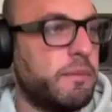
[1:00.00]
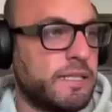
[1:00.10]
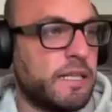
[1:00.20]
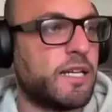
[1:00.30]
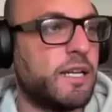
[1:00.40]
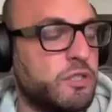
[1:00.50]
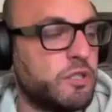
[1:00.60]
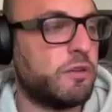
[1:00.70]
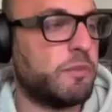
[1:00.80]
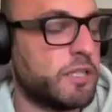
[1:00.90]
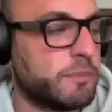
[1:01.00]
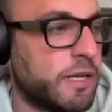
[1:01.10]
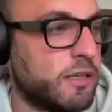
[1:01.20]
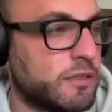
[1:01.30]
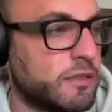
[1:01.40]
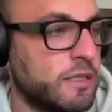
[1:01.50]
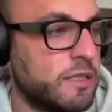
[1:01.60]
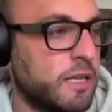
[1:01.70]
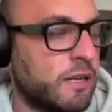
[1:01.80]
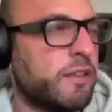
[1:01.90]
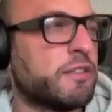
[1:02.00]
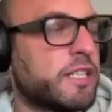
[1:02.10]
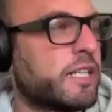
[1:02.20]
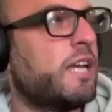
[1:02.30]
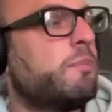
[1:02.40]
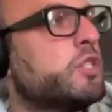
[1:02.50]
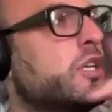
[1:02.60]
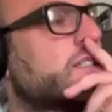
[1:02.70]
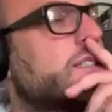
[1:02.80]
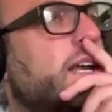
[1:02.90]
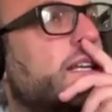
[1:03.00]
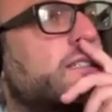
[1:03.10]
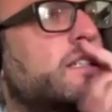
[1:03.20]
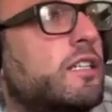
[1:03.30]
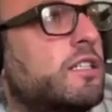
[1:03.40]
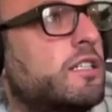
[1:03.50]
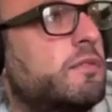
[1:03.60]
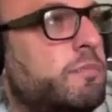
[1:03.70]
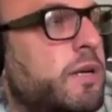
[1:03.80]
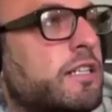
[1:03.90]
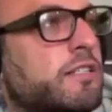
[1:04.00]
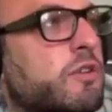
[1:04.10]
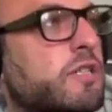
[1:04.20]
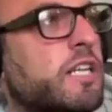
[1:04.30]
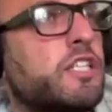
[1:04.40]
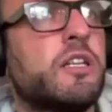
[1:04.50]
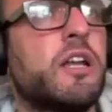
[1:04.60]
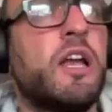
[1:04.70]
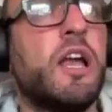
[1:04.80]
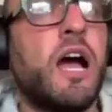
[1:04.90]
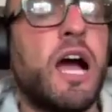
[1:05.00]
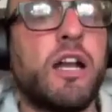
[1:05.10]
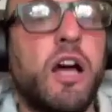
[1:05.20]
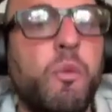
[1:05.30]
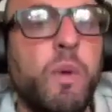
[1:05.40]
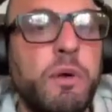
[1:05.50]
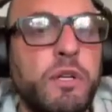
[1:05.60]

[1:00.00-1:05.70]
my dad came and saw you at Murder Ballad, and I think it was at the Cambridge Arts Theatre by Leicester Square Station, and we were